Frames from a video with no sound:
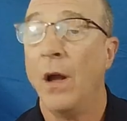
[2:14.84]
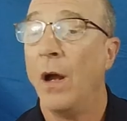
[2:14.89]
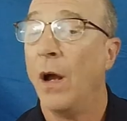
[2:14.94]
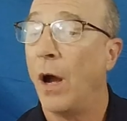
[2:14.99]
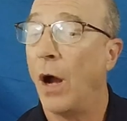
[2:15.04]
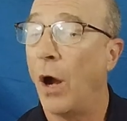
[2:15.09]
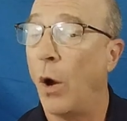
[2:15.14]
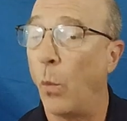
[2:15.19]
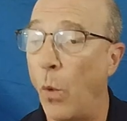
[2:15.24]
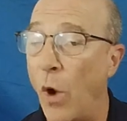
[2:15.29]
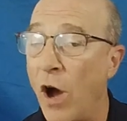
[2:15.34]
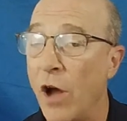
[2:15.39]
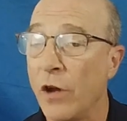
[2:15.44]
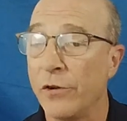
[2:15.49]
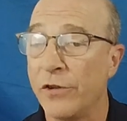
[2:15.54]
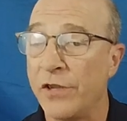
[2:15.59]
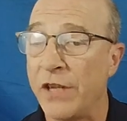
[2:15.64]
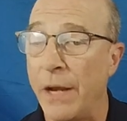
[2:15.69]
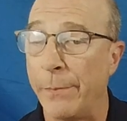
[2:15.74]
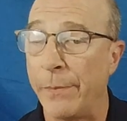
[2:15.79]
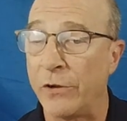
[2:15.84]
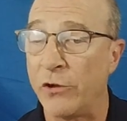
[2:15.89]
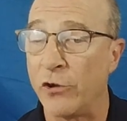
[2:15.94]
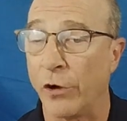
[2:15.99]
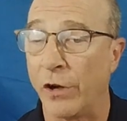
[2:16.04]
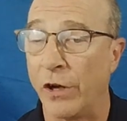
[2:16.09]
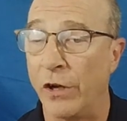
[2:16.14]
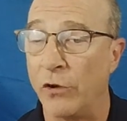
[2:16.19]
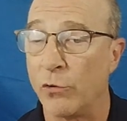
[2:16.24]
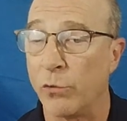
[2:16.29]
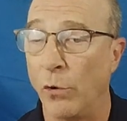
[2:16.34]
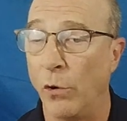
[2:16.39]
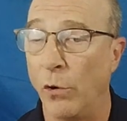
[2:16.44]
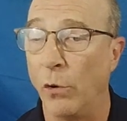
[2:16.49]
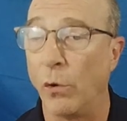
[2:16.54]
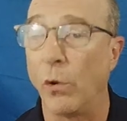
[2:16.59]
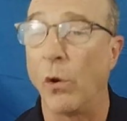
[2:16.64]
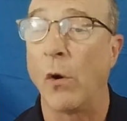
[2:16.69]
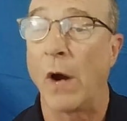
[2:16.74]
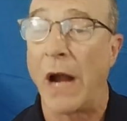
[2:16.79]
A water temperature control
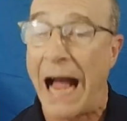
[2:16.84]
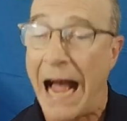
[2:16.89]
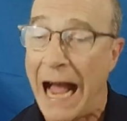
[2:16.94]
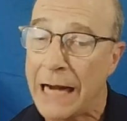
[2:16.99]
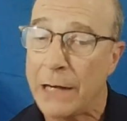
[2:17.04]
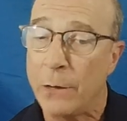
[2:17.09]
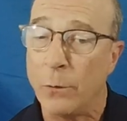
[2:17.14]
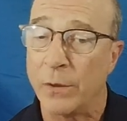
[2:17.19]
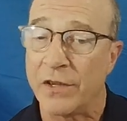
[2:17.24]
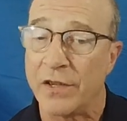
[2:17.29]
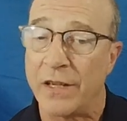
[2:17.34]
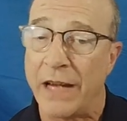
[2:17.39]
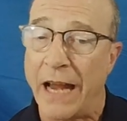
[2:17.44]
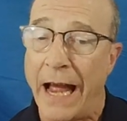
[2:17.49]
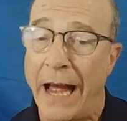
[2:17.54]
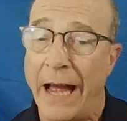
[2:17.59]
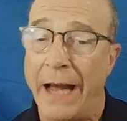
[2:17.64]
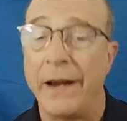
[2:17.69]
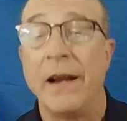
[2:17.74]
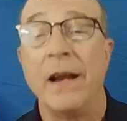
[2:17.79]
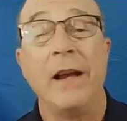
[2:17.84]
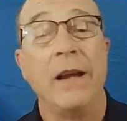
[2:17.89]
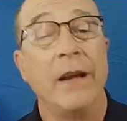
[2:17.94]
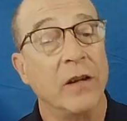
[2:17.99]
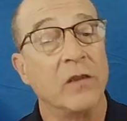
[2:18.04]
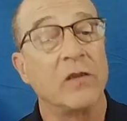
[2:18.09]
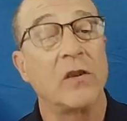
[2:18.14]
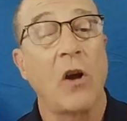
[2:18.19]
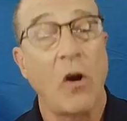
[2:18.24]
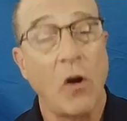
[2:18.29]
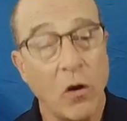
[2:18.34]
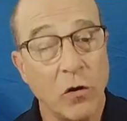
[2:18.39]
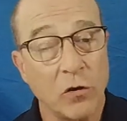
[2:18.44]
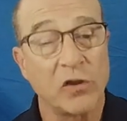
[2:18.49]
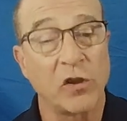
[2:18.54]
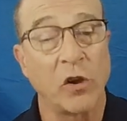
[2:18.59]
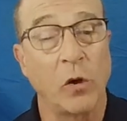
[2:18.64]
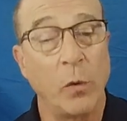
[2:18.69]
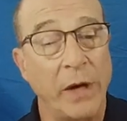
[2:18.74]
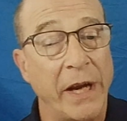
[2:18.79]
or aquastat is
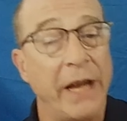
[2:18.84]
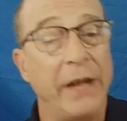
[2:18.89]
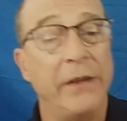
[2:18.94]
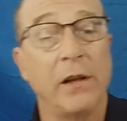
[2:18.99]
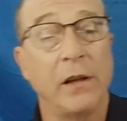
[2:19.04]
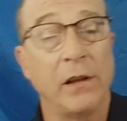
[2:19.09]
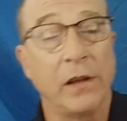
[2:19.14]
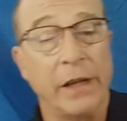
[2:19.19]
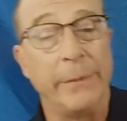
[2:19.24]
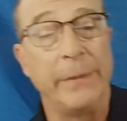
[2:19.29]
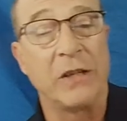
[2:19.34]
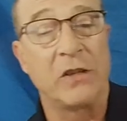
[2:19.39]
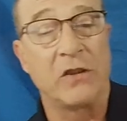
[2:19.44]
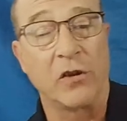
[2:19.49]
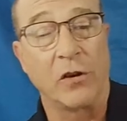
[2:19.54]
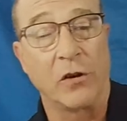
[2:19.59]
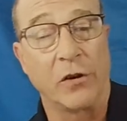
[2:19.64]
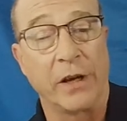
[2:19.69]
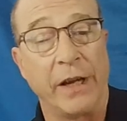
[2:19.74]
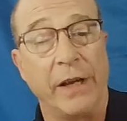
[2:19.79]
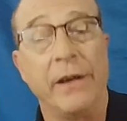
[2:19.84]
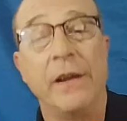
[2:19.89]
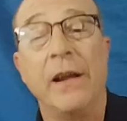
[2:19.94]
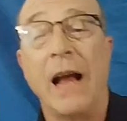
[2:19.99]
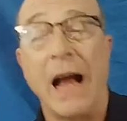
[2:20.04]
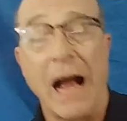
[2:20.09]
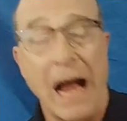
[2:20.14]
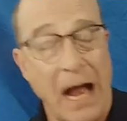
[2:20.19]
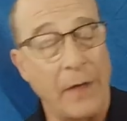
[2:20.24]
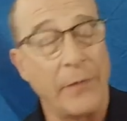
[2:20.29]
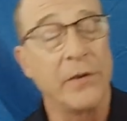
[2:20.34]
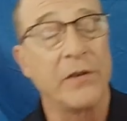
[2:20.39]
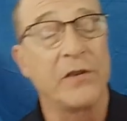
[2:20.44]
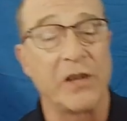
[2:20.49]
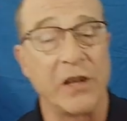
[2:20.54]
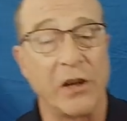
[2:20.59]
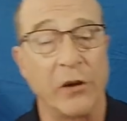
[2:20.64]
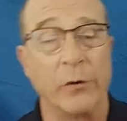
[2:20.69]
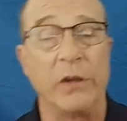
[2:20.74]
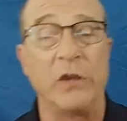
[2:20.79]
also in the limit circuit on the
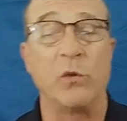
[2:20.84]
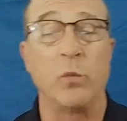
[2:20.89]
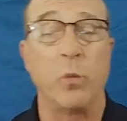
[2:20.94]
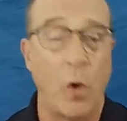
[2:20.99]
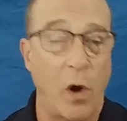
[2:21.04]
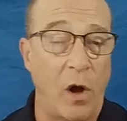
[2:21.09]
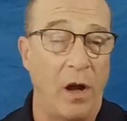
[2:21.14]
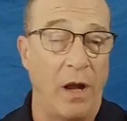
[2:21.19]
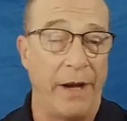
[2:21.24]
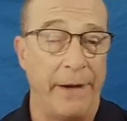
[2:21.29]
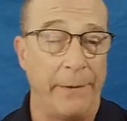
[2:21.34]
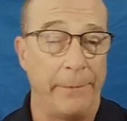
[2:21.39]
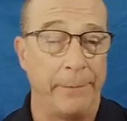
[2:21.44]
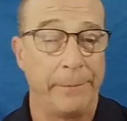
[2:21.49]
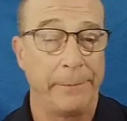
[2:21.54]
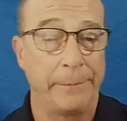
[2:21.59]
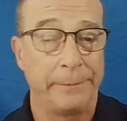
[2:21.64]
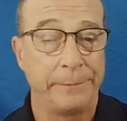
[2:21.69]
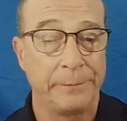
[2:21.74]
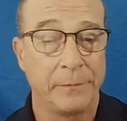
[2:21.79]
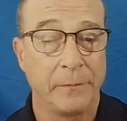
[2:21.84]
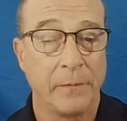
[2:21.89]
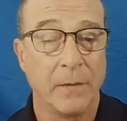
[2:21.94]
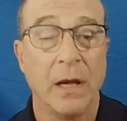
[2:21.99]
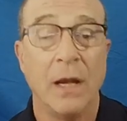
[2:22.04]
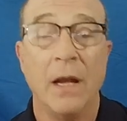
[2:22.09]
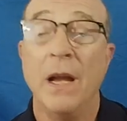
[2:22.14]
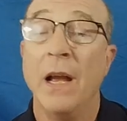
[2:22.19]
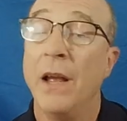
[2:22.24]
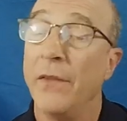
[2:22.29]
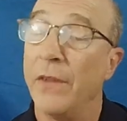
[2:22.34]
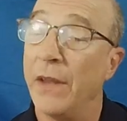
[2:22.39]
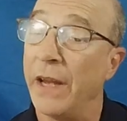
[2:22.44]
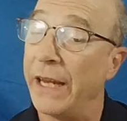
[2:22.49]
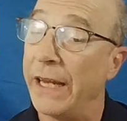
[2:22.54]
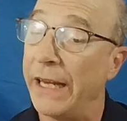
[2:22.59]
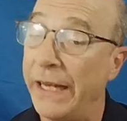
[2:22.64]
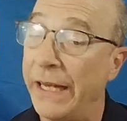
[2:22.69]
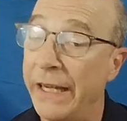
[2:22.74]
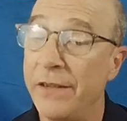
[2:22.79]
Series 1. The
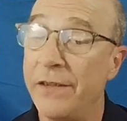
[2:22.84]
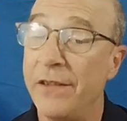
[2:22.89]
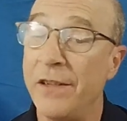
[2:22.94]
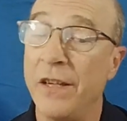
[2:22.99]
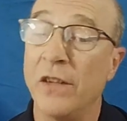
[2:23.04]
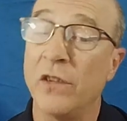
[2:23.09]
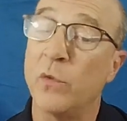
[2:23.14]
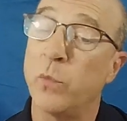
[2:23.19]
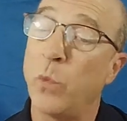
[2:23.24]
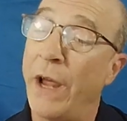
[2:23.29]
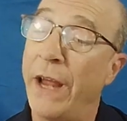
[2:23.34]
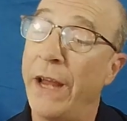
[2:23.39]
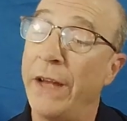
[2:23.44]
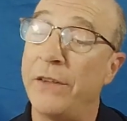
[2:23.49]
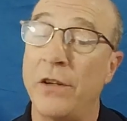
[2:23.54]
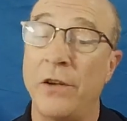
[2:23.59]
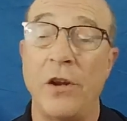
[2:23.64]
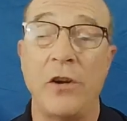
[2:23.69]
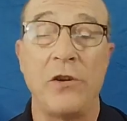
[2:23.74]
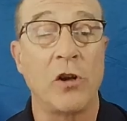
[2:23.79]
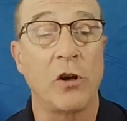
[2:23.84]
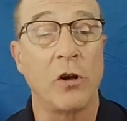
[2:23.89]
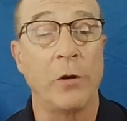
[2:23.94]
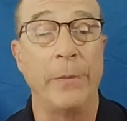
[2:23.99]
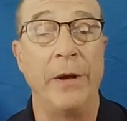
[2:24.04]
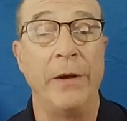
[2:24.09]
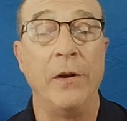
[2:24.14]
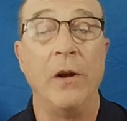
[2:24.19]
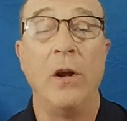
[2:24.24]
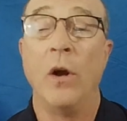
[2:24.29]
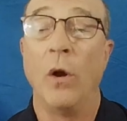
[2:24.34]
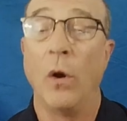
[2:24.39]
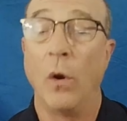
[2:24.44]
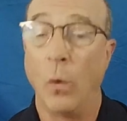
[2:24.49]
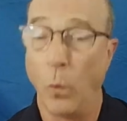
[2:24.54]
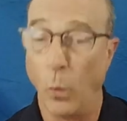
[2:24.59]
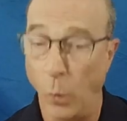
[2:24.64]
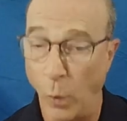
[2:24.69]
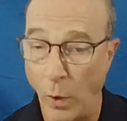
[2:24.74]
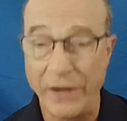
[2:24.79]
easiest way to determine
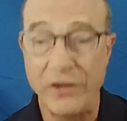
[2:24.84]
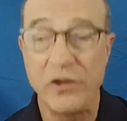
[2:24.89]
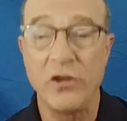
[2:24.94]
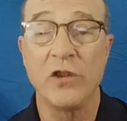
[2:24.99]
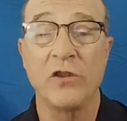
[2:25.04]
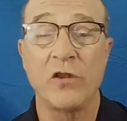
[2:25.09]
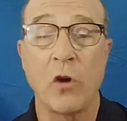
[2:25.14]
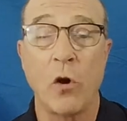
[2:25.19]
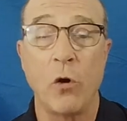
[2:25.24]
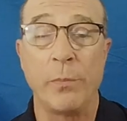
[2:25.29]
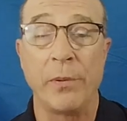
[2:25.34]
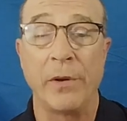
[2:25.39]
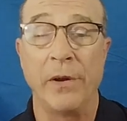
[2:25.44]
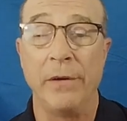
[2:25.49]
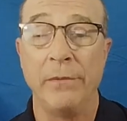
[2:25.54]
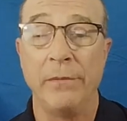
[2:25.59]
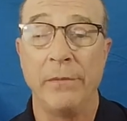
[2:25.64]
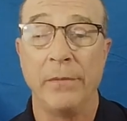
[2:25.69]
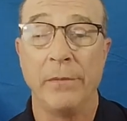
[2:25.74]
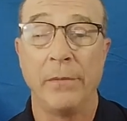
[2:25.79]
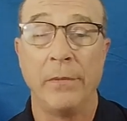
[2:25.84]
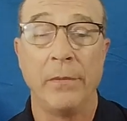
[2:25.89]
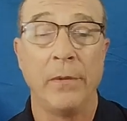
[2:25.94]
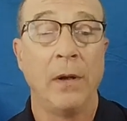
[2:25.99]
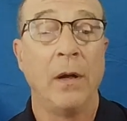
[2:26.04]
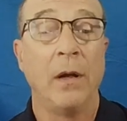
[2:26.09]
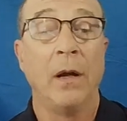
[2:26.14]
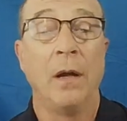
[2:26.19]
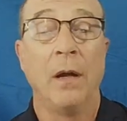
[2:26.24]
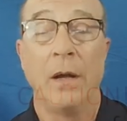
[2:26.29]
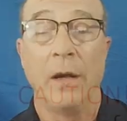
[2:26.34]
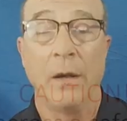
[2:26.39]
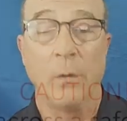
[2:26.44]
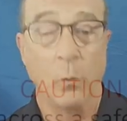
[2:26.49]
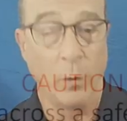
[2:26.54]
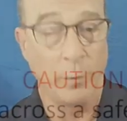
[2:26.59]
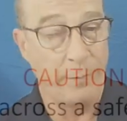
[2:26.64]
which is open would